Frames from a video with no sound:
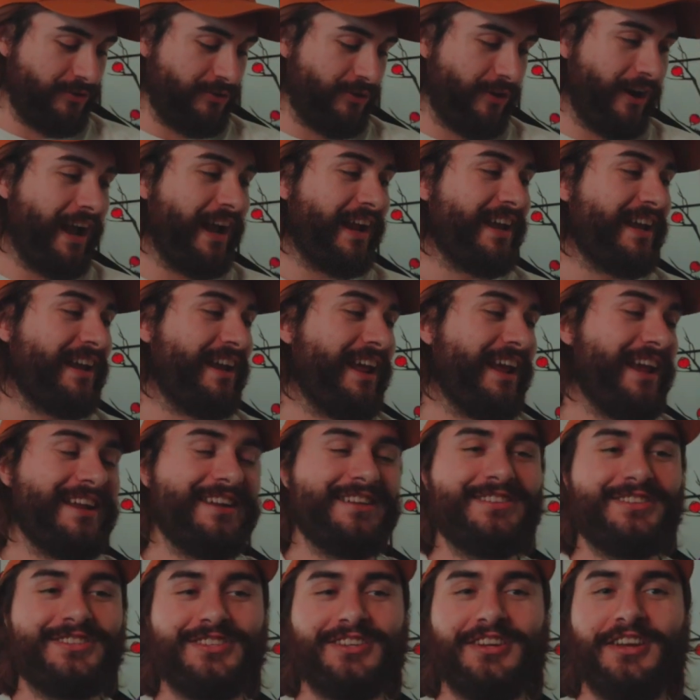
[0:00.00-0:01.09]
Dragon
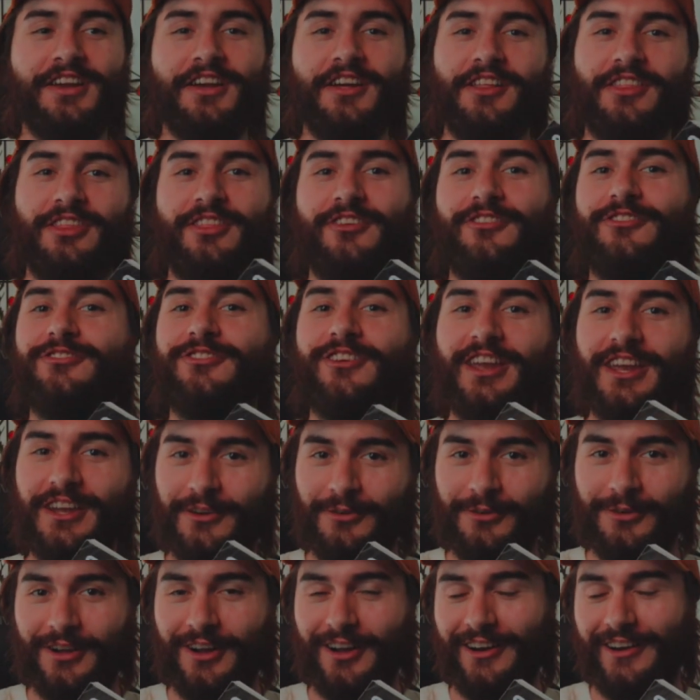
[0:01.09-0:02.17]
Age the
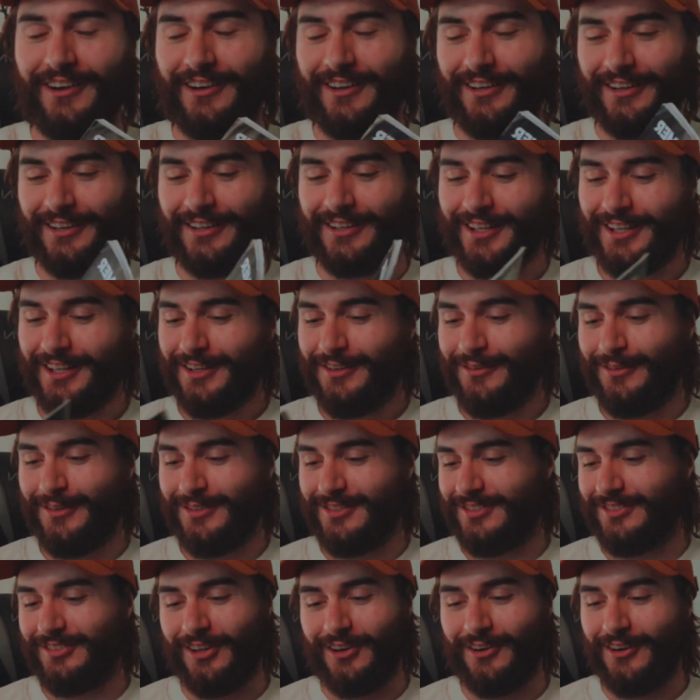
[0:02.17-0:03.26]
Veilguard,
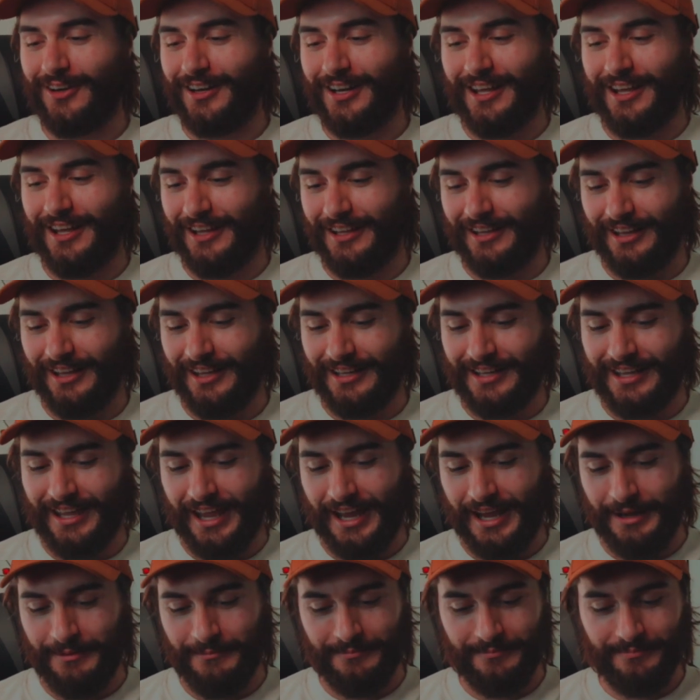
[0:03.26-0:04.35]
which is already a
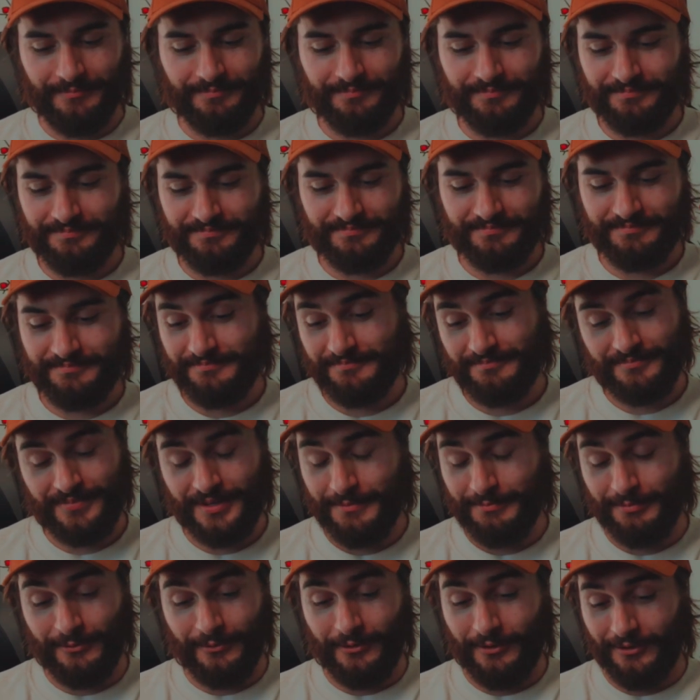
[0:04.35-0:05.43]
game
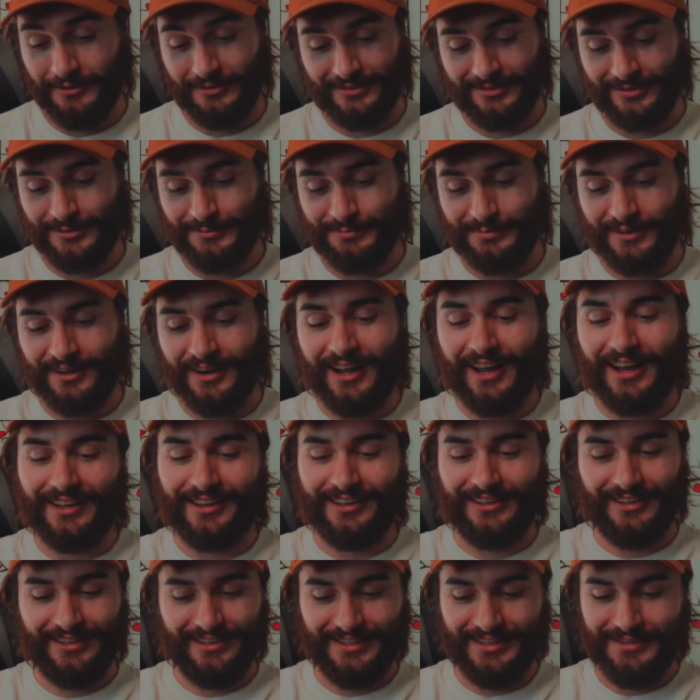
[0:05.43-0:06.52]
people aren't super hot
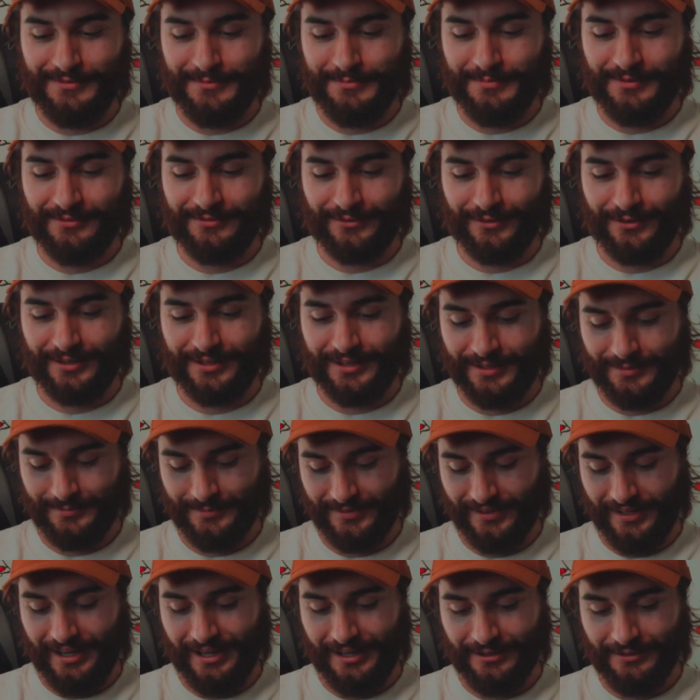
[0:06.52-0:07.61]
on even before it
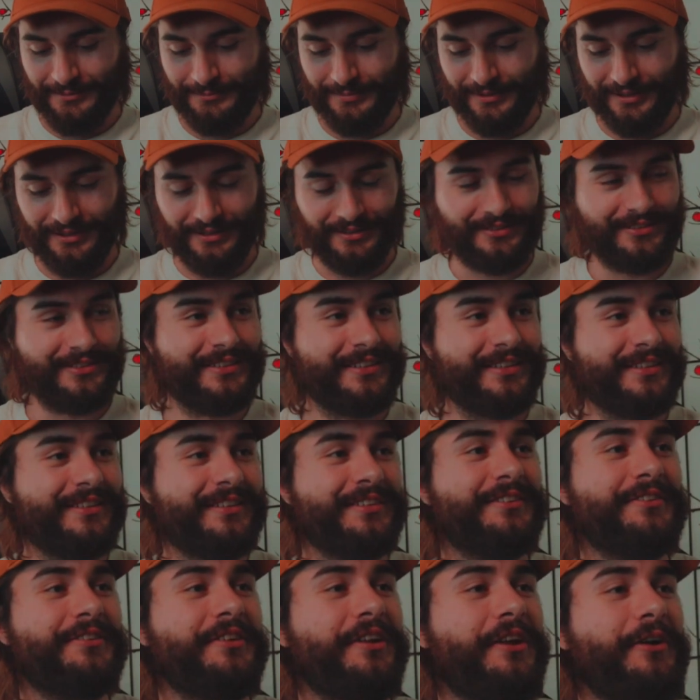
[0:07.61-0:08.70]
comes out, but
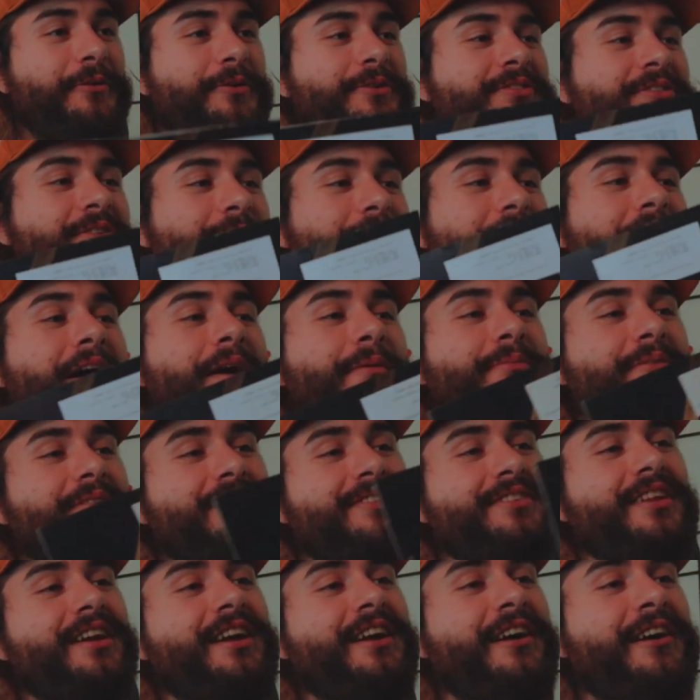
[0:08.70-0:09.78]
you know, we'll see what
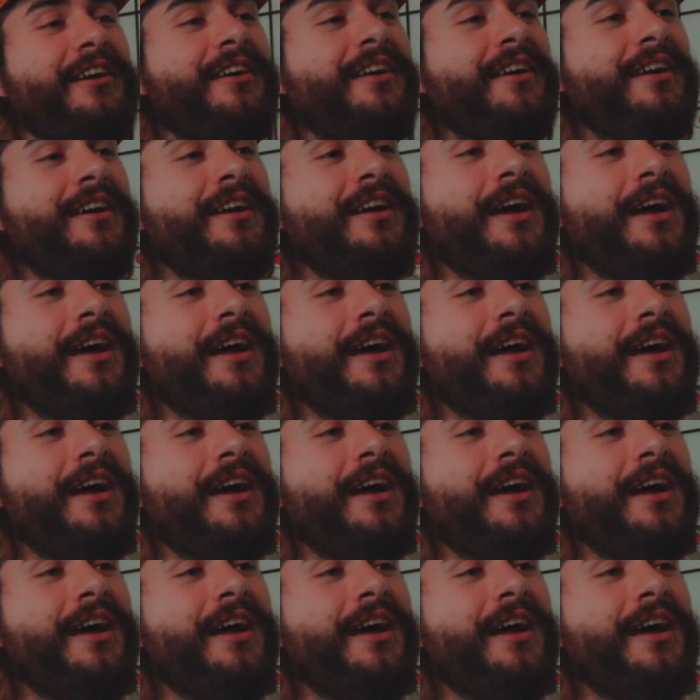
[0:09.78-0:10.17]
happens there.